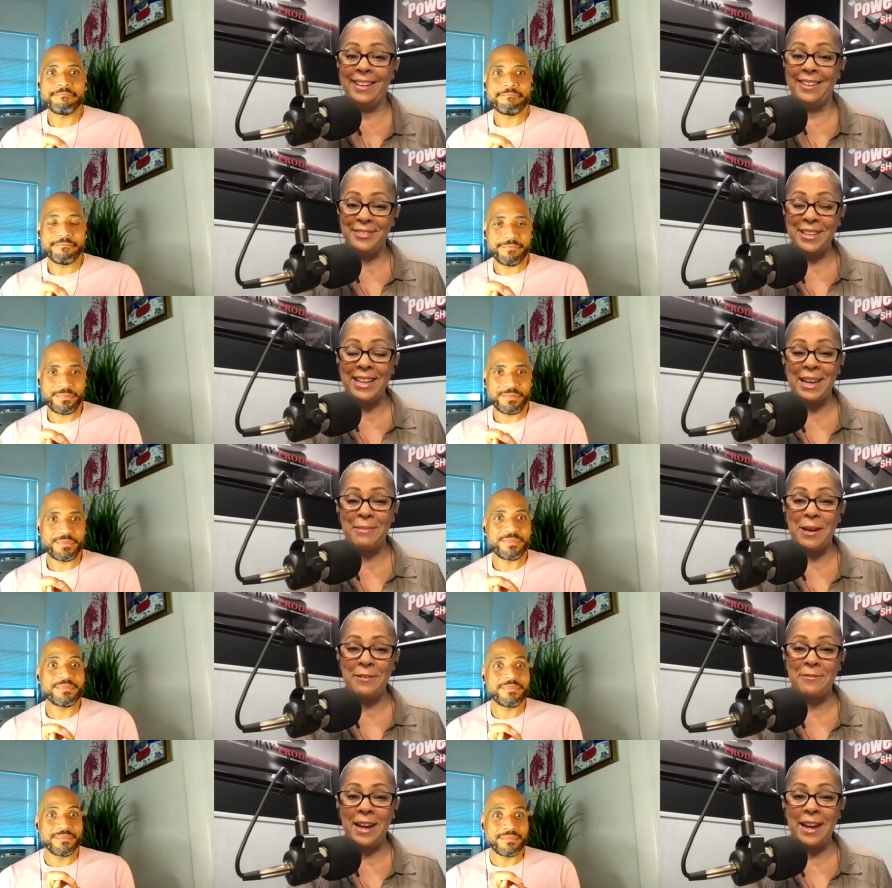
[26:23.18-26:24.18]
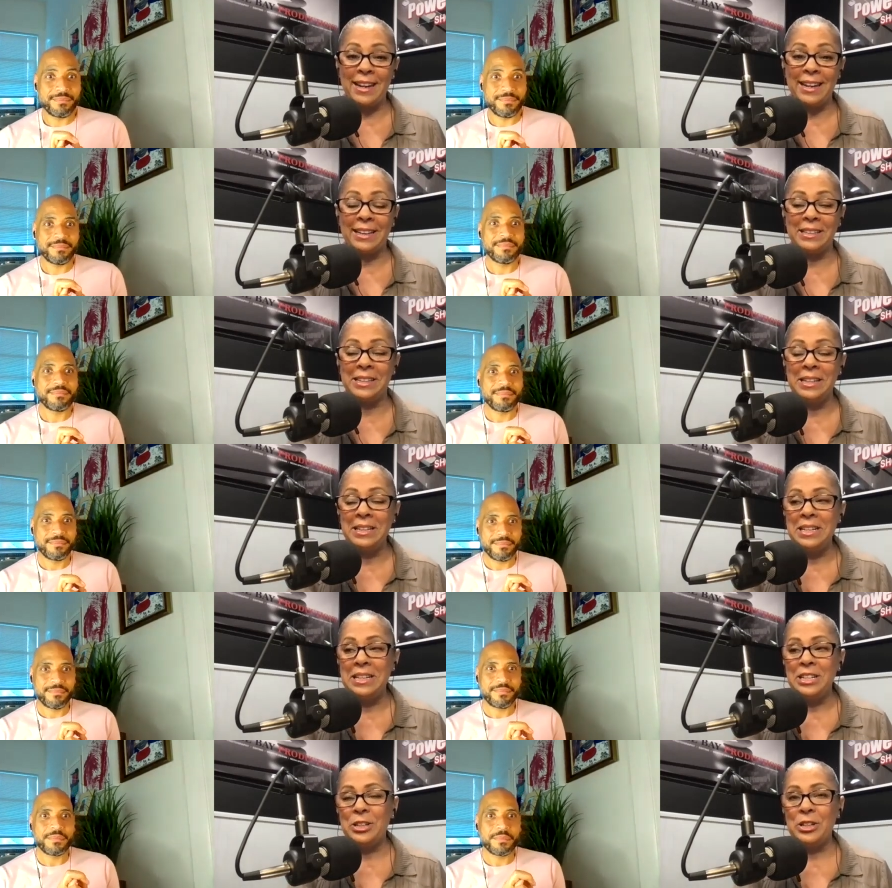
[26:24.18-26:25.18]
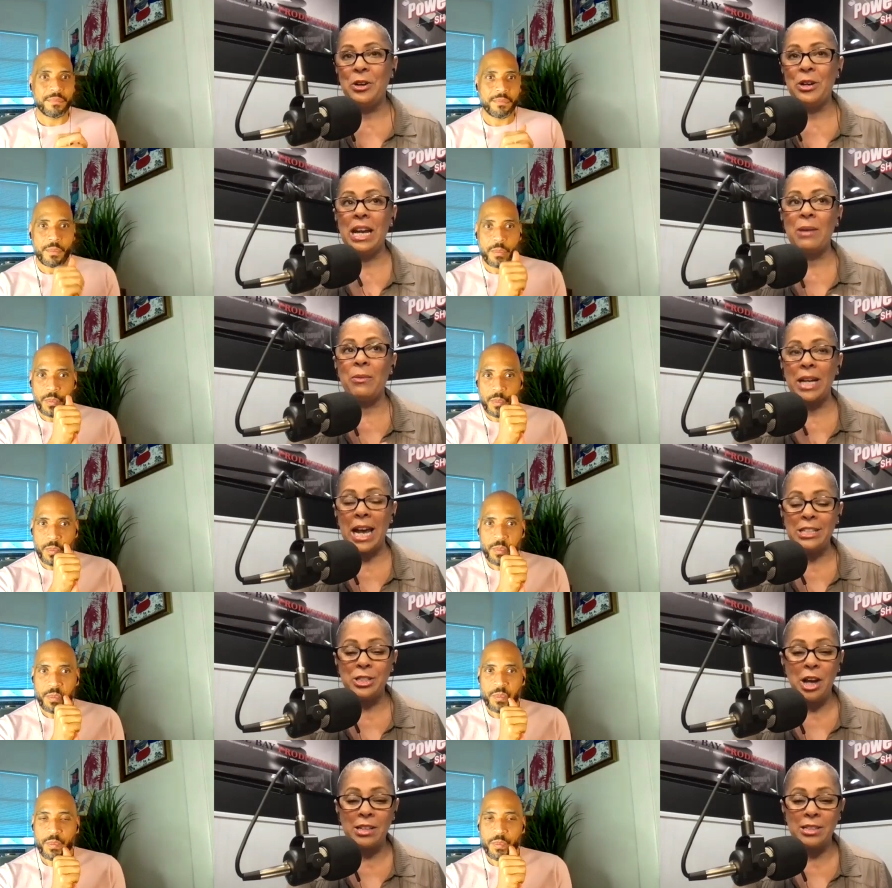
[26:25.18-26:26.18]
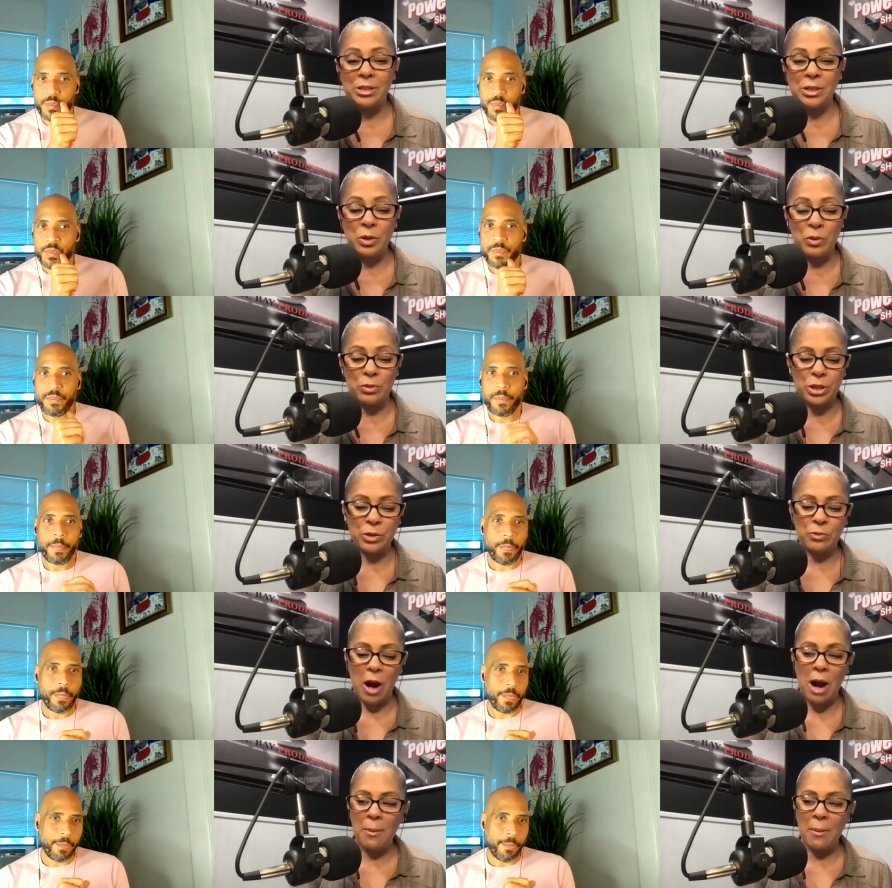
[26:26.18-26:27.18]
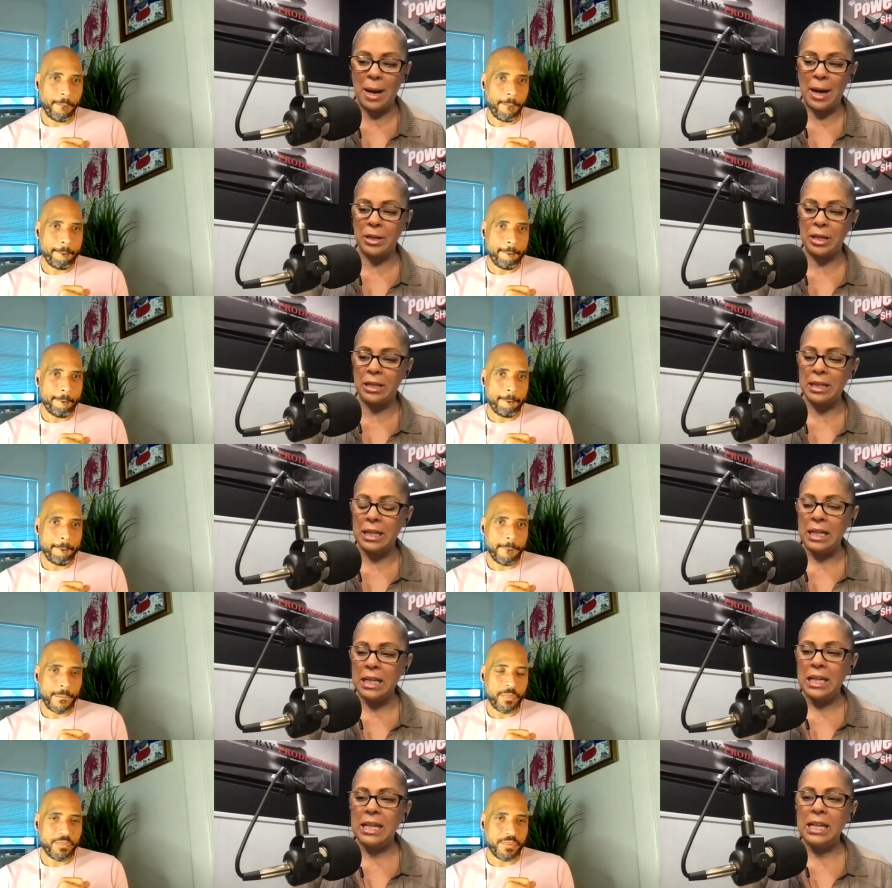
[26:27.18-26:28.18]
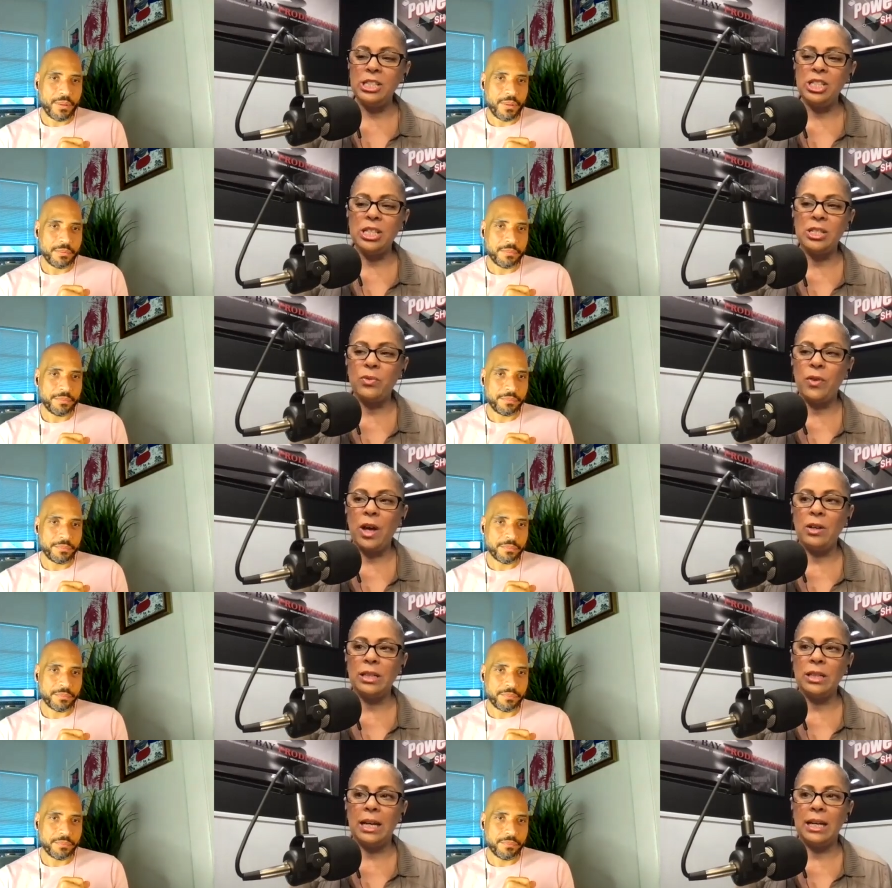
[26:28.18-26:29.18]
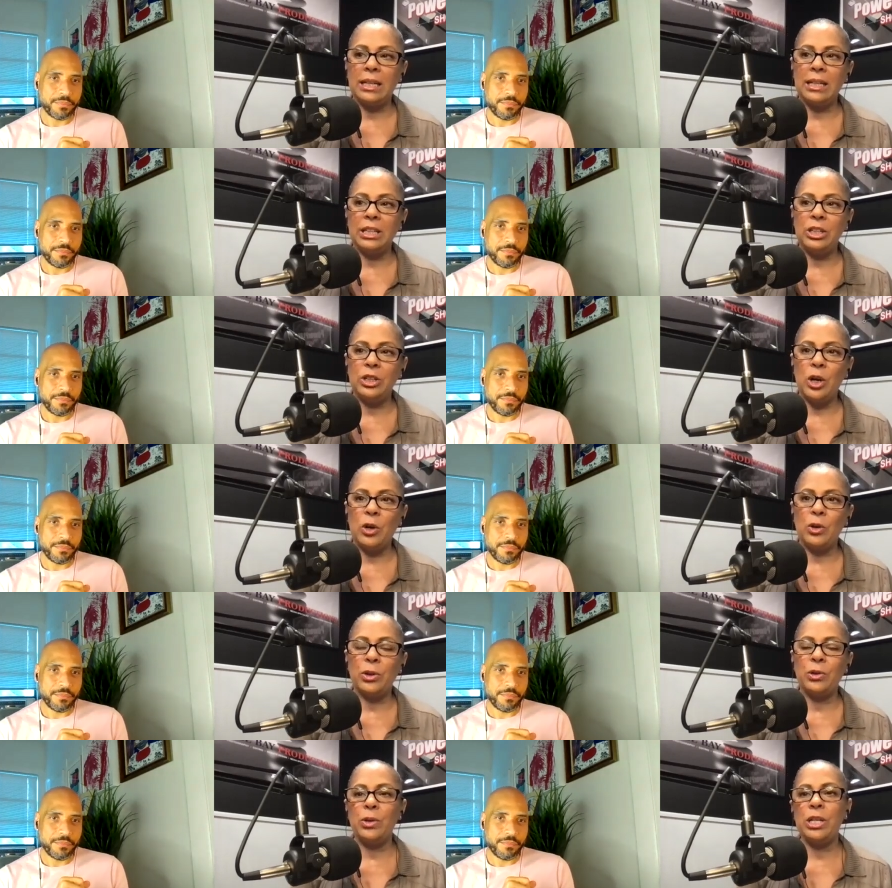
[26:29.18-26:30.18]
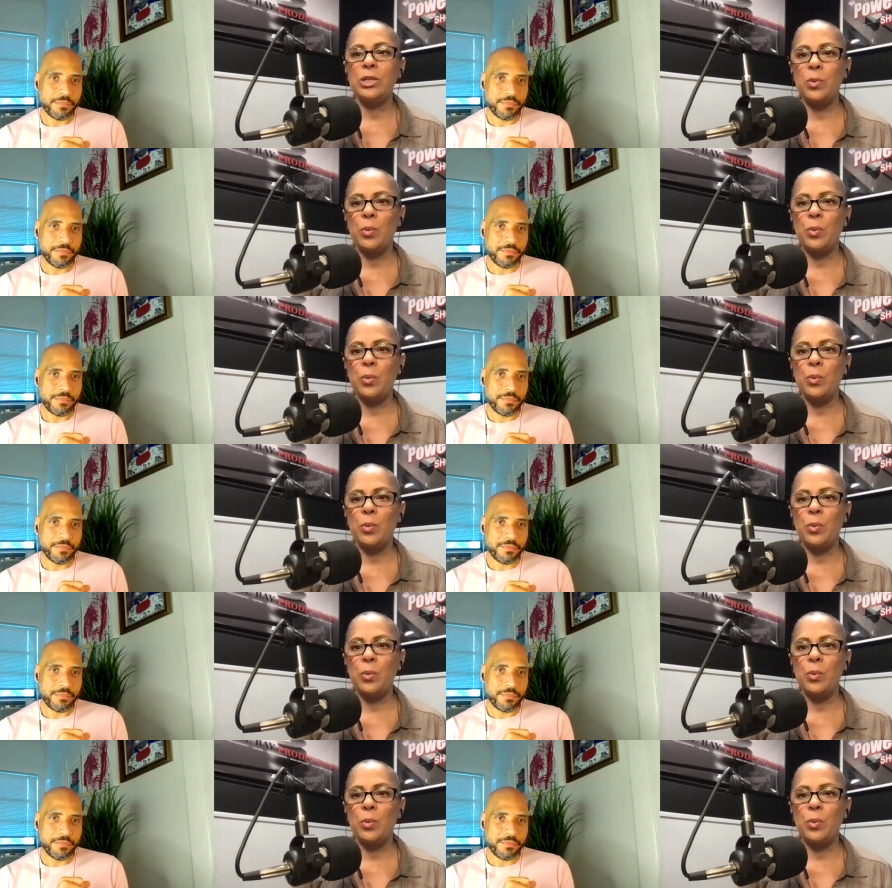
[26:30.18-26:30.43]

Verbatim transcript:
Speaker 1: of the MFA. And you know, and when I talked to to Rob about it, he just felt like you know through his